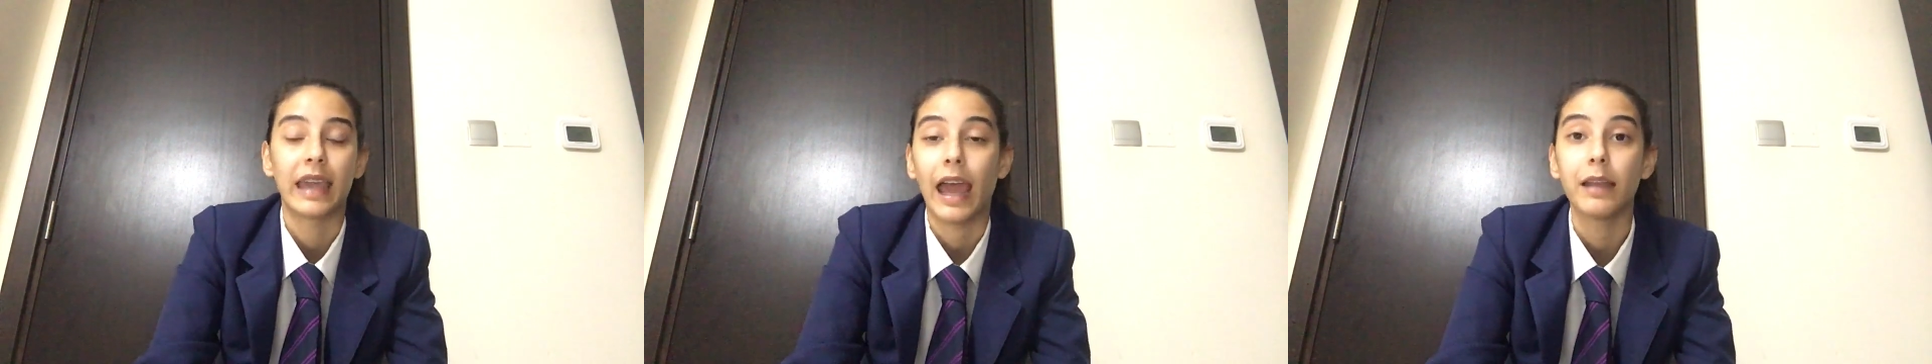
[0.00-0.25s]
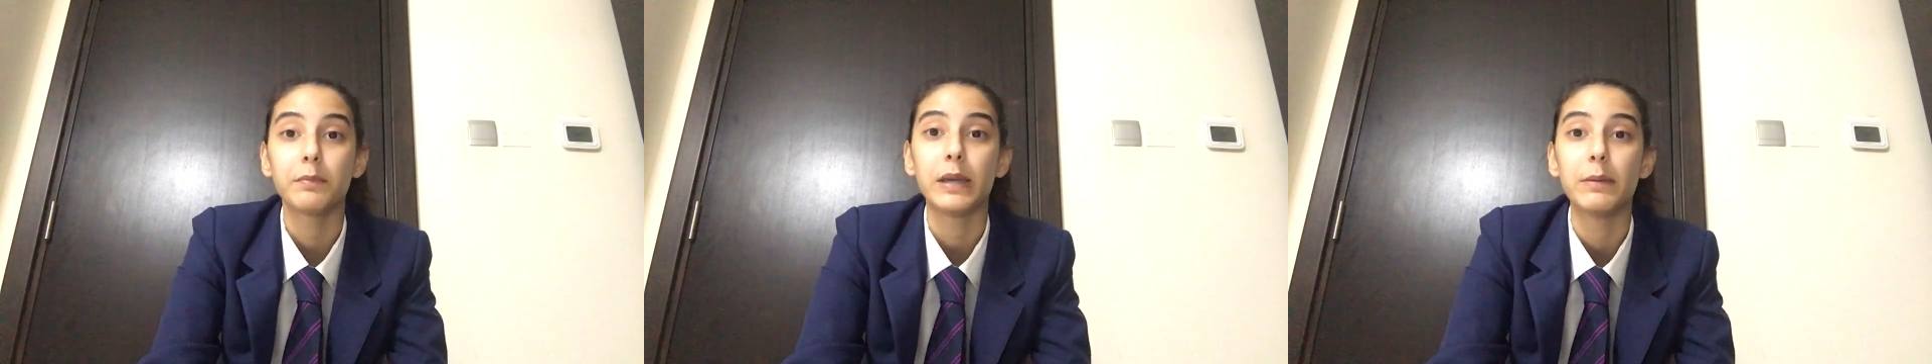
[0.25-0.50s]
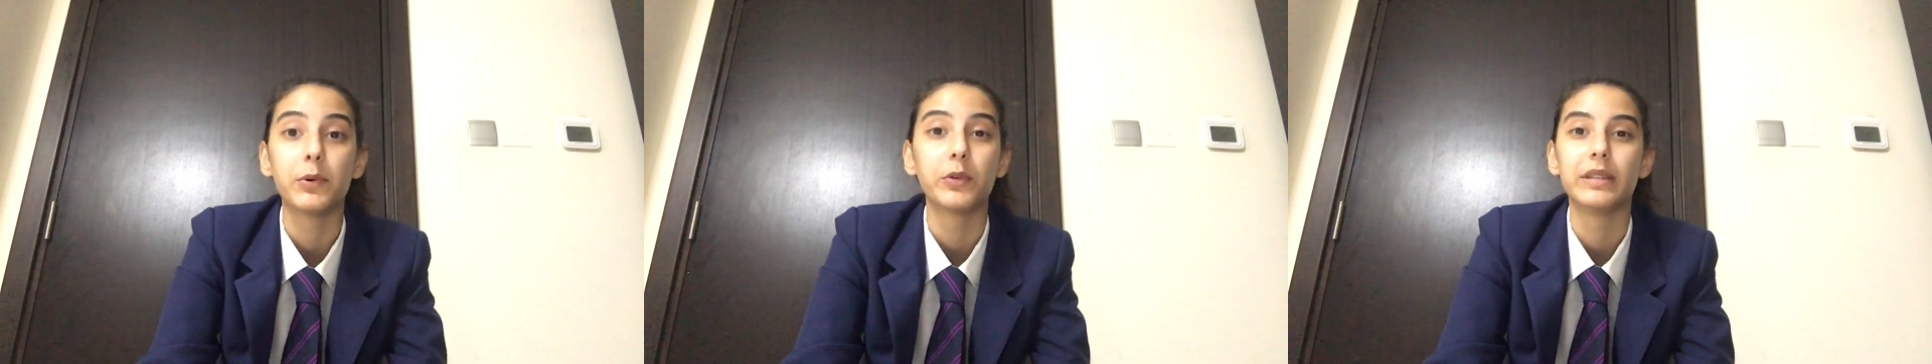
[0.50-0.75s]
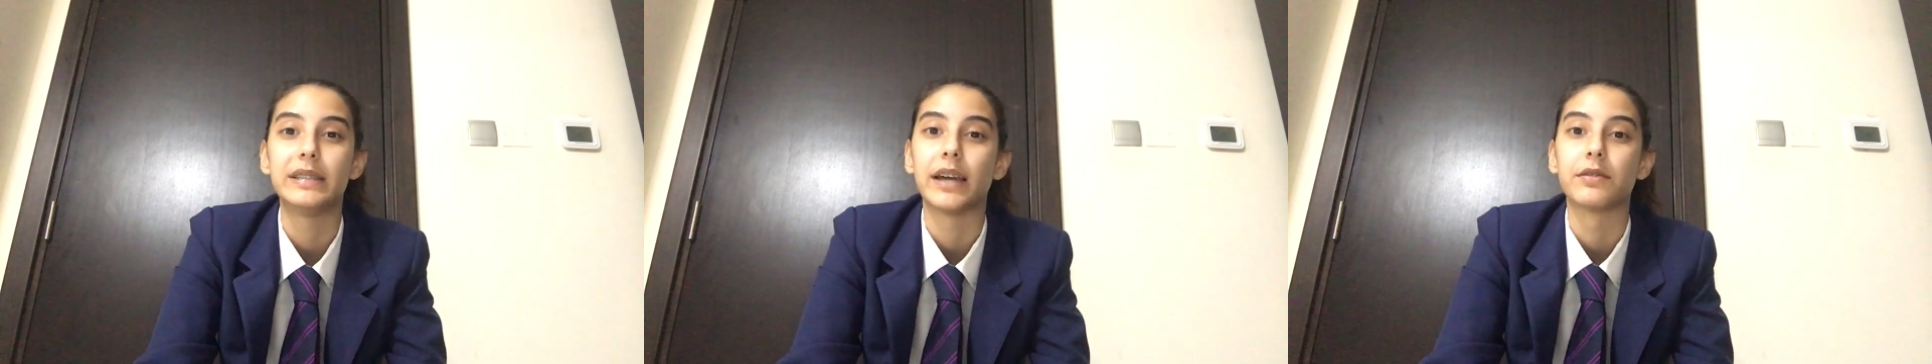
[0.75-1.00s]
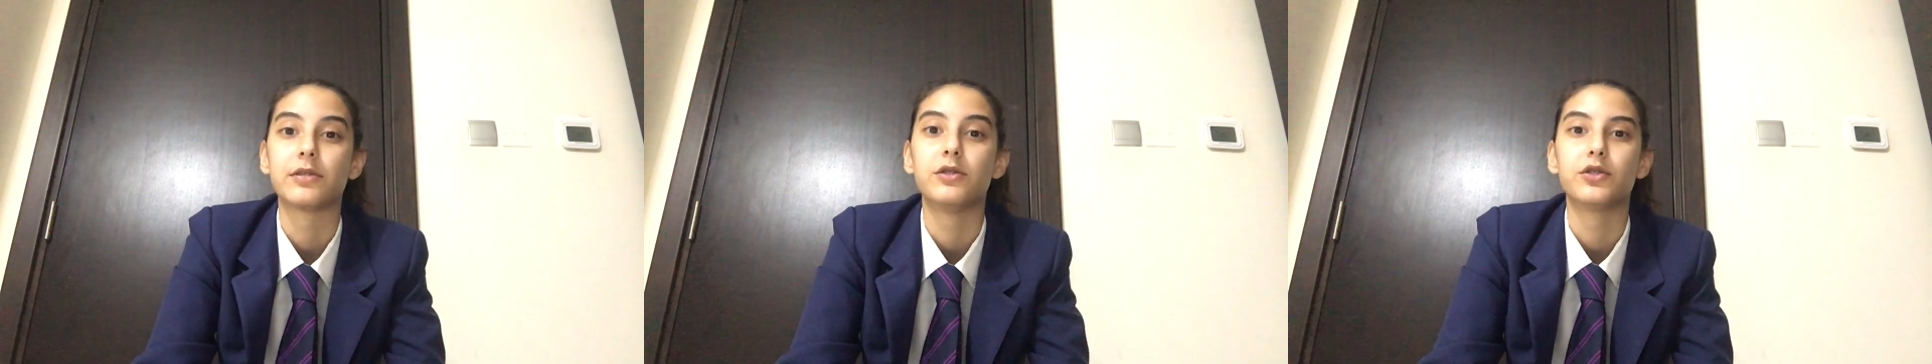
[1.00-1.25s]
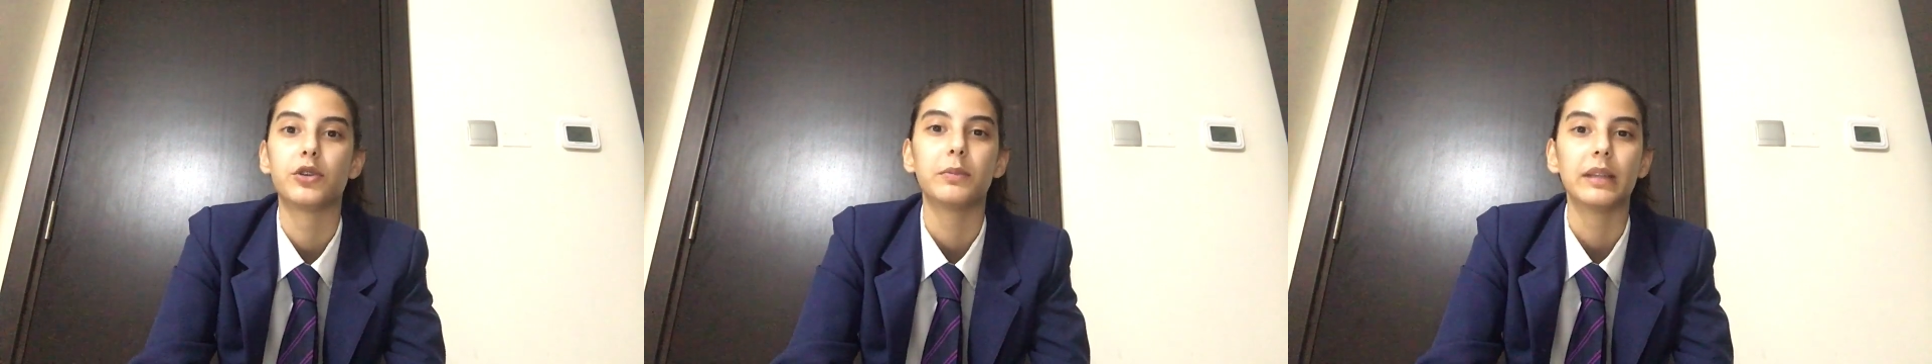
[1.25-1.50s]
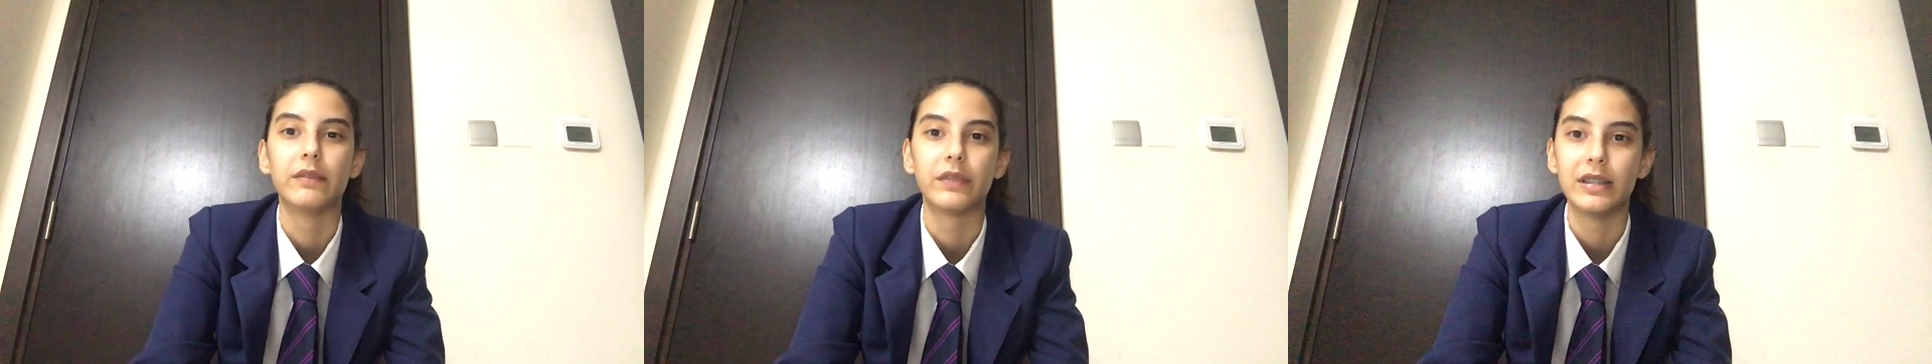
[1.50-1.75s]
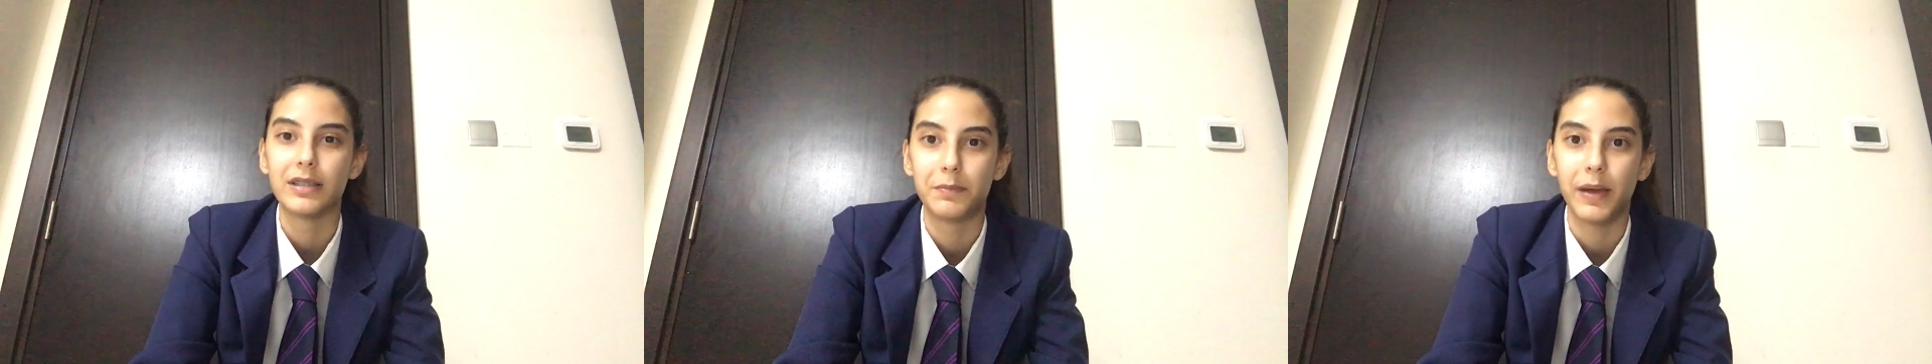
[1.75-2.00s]
can people with Down syndrome live
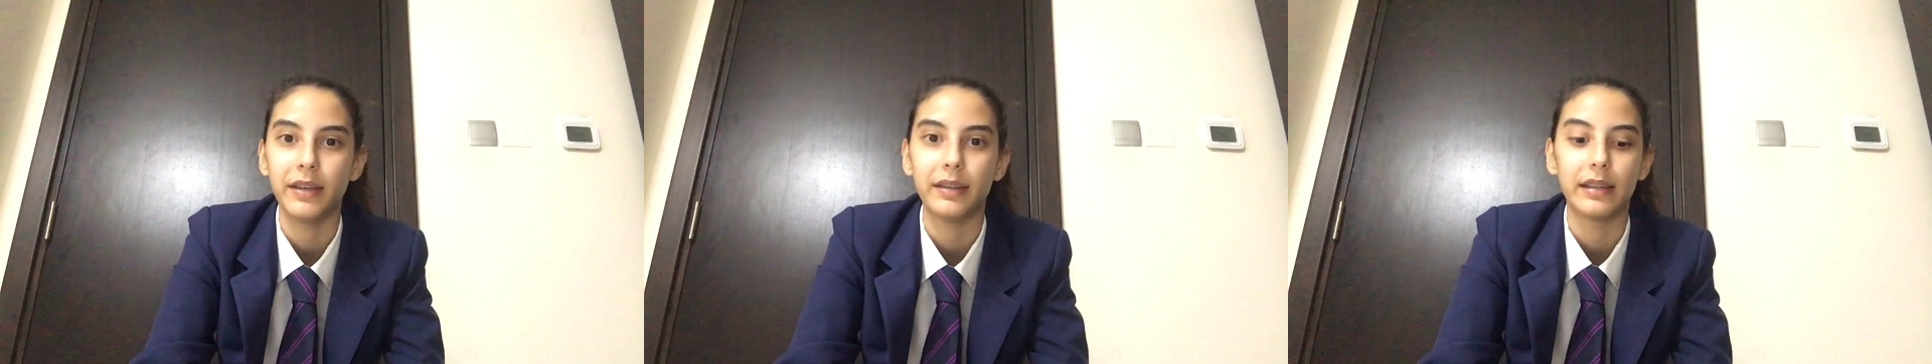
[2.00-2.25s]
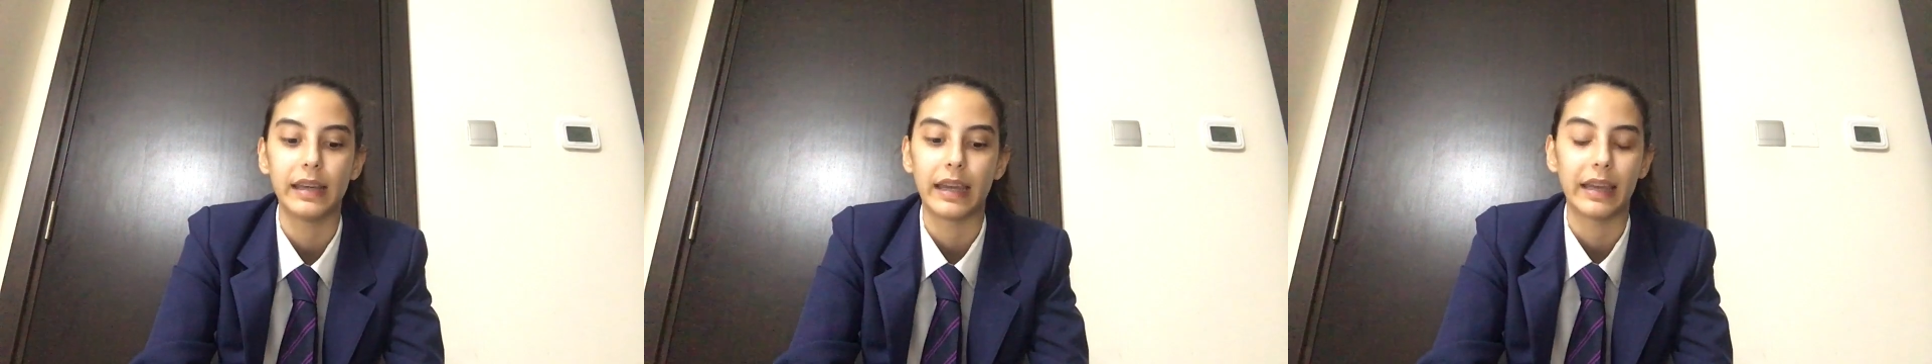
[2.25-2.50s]
independently?